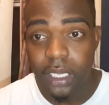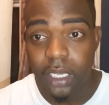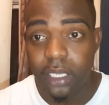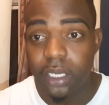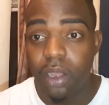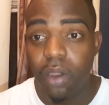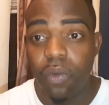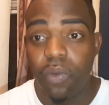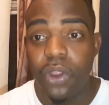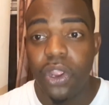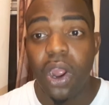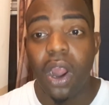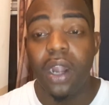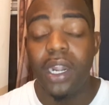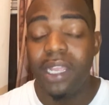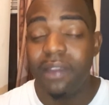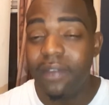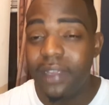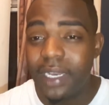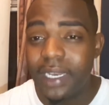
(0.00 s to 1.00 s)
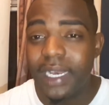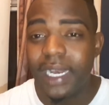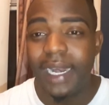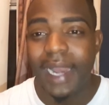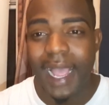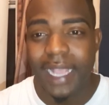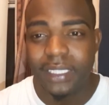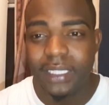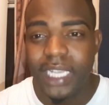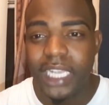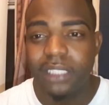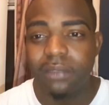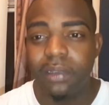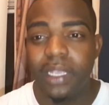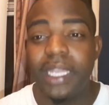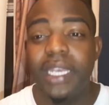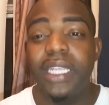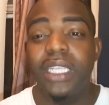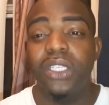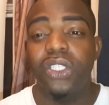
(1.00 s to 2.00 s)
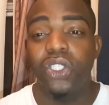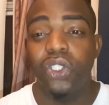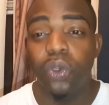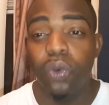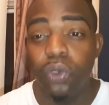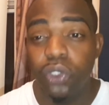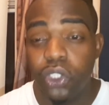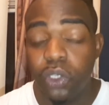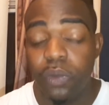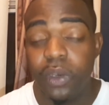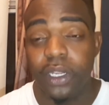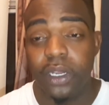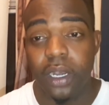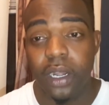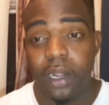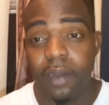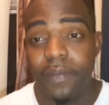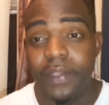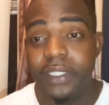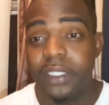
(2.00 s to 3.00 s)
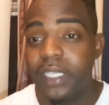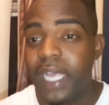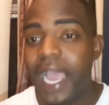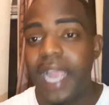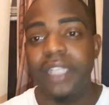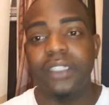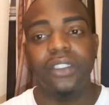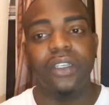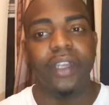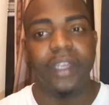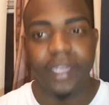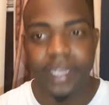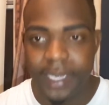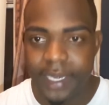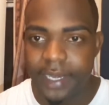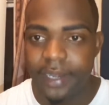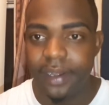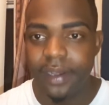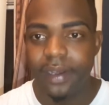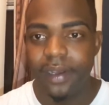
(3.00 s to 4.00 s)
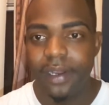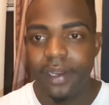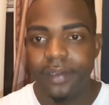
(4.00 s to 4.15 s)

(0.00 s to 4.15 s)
You know, we are living in the last days, and he's soon to return. The signs are here.